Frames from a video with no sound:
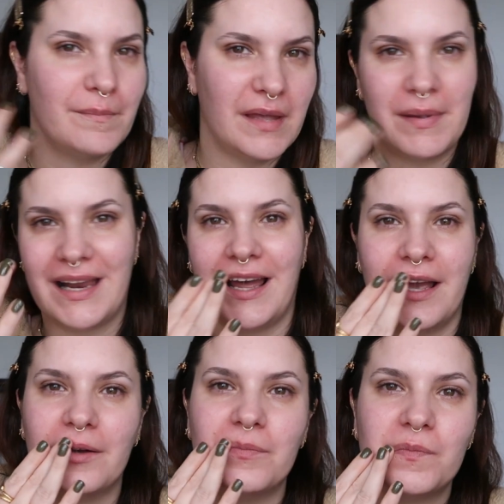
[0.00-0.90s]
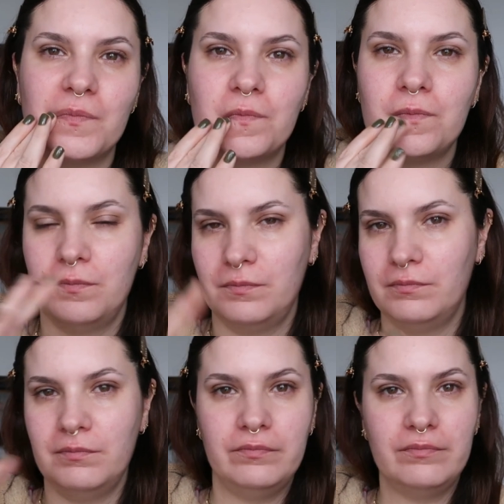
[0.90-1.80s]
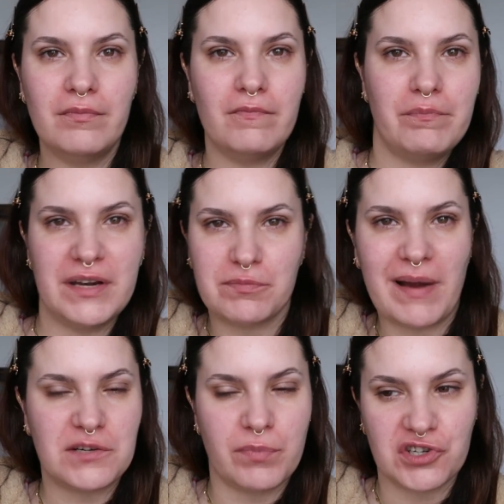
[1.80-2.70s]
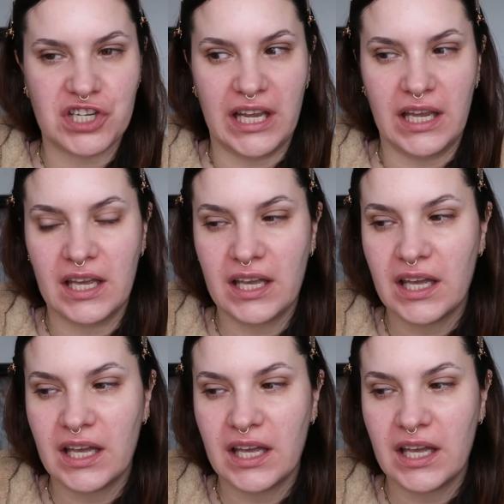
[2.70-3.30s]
be a bit like bish bash boshy,